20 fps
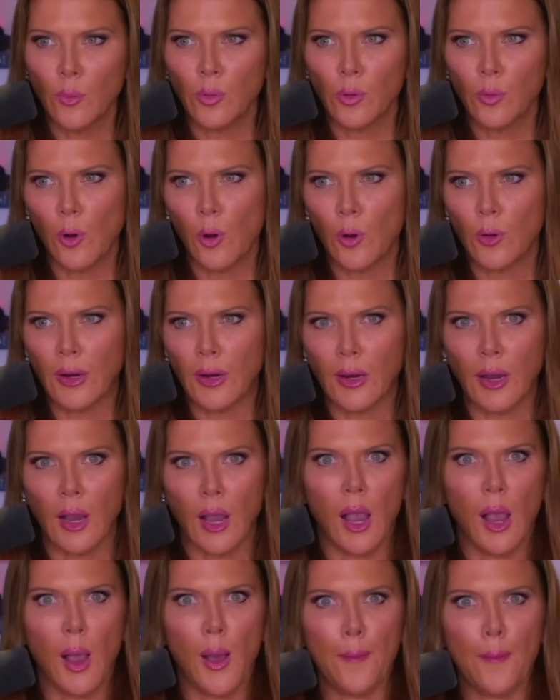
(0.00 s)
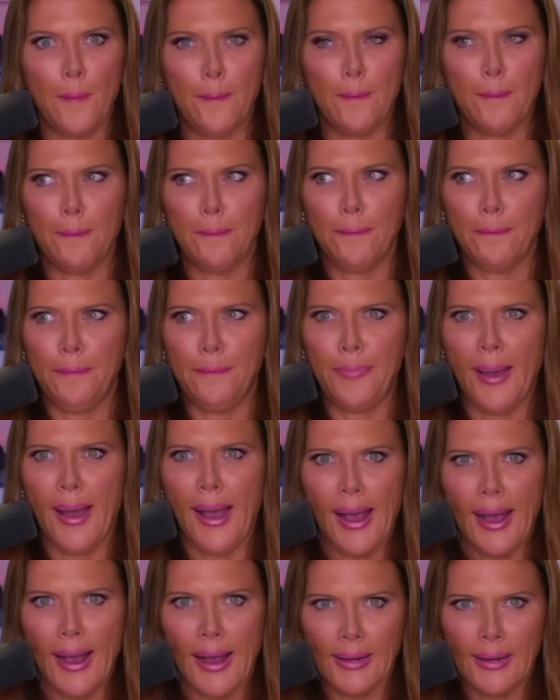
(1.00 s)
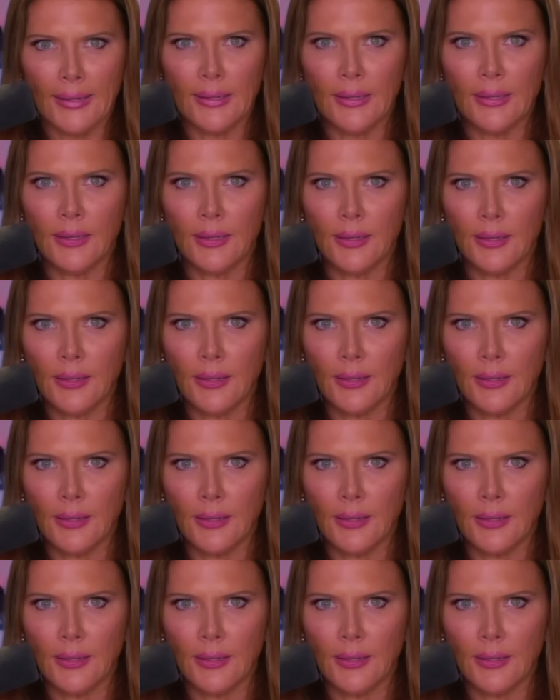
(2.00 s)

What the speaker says: promoting bad